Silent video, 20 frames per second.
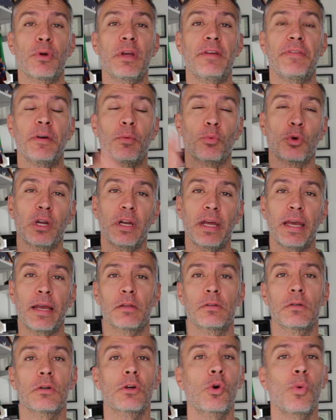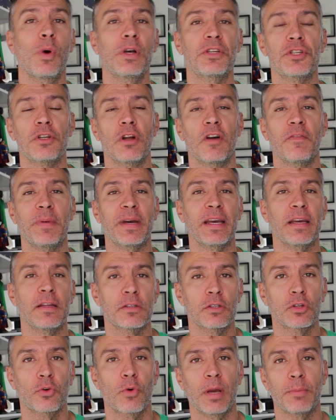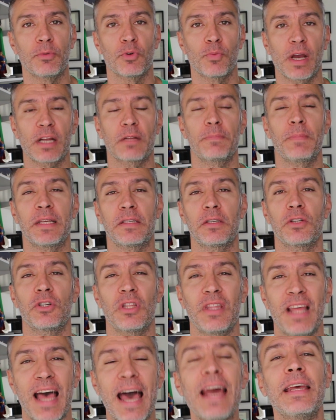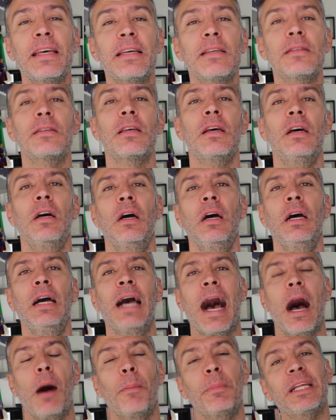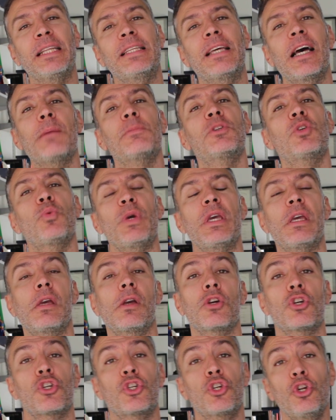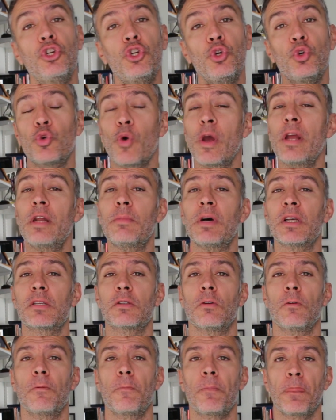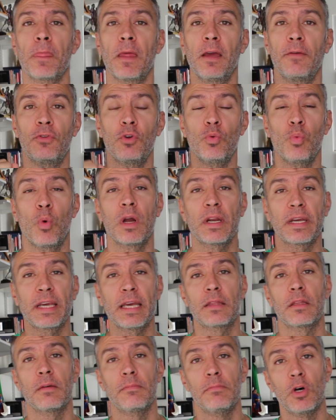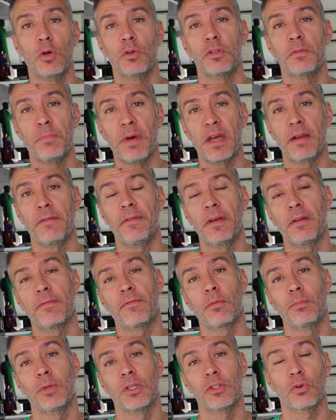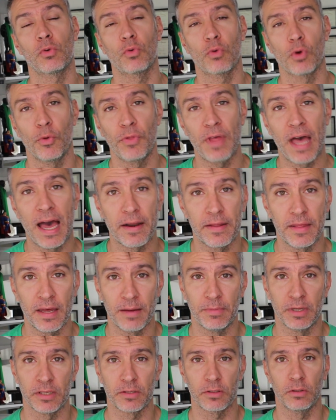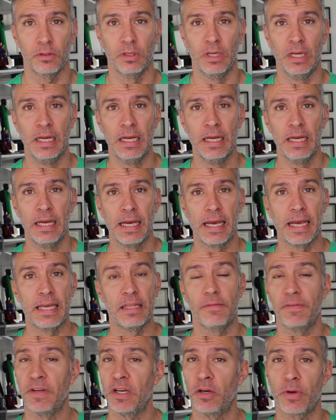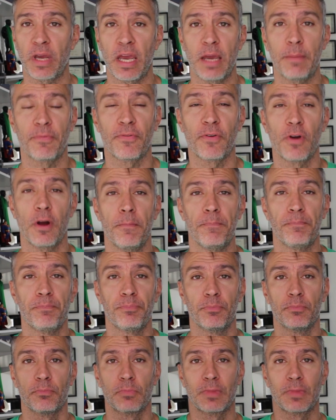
brief and we're going to answer a question off my Instagram direct message. And that is, how many times a week should you train a muscle if you want to get the most benefit for muscle growth out of that muscle? And the video came from